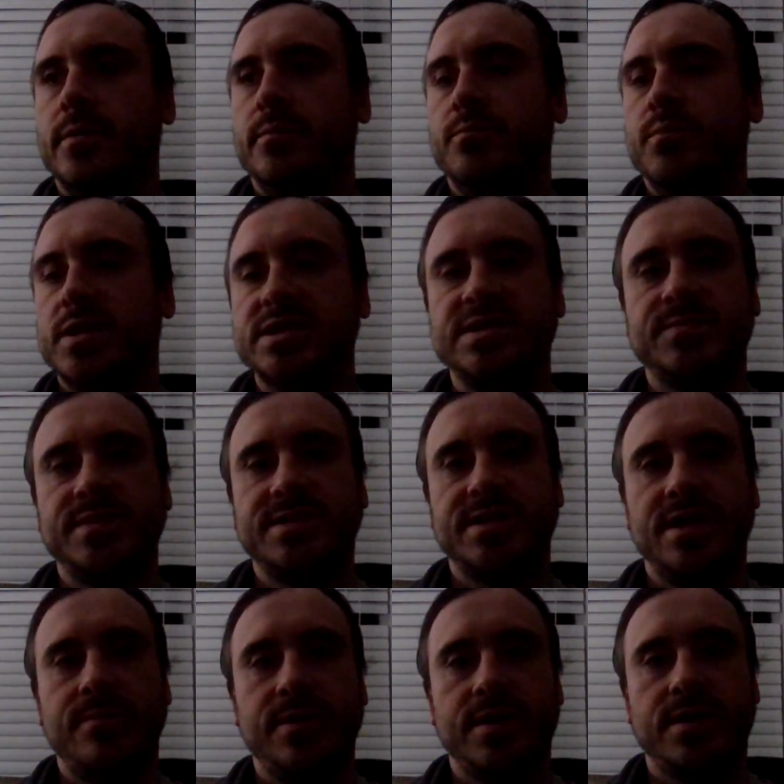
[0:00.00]

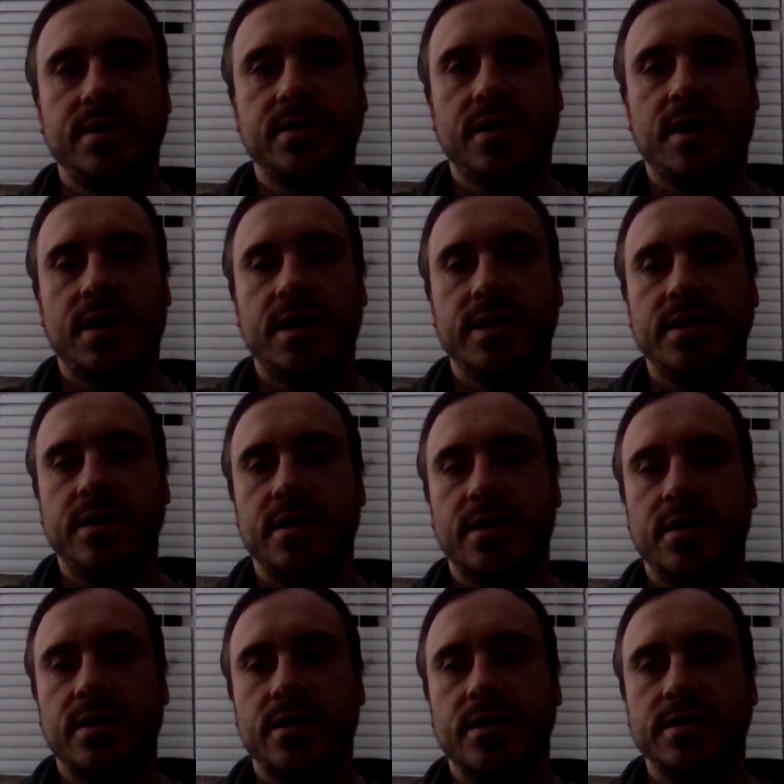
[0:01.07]
Mesopotamian god
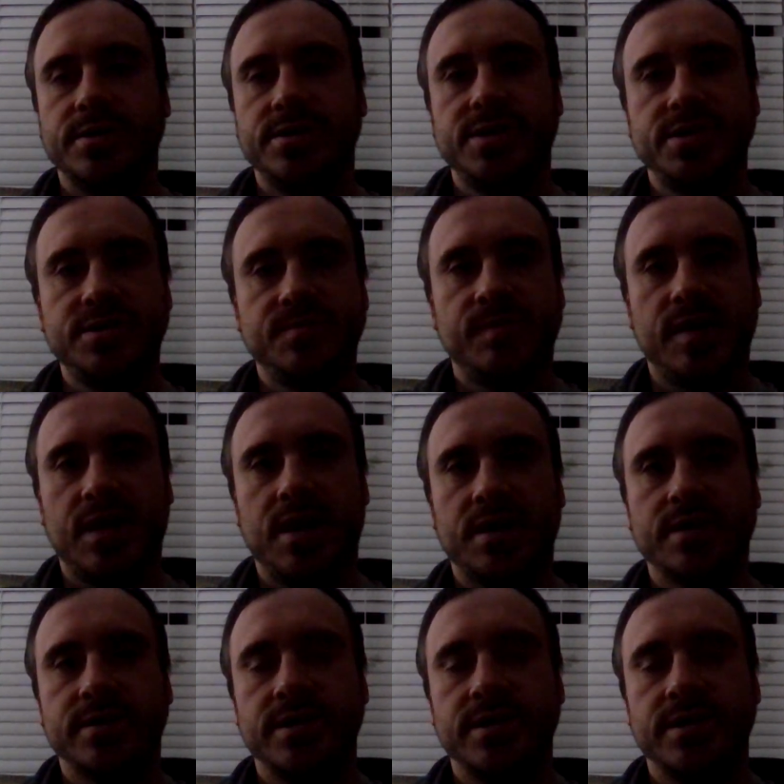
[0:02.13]
Tishpak.